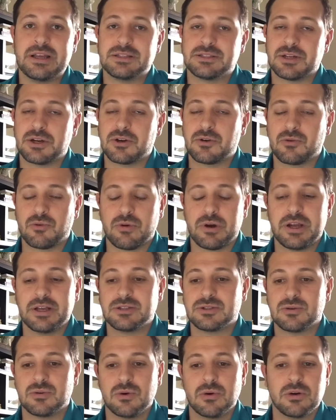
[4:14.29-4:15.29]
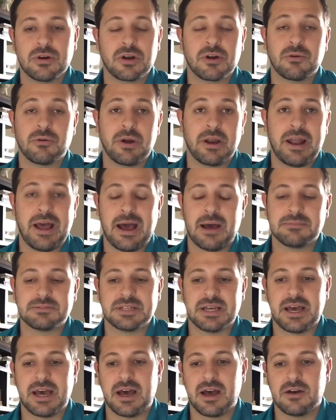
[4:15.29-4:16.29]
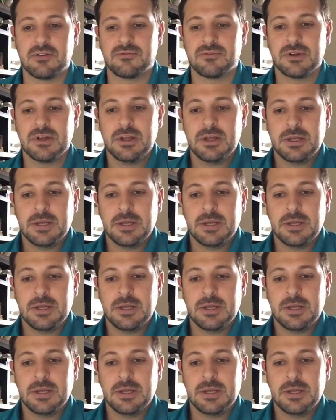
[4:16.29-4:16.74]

It's a great tool and a great app to have.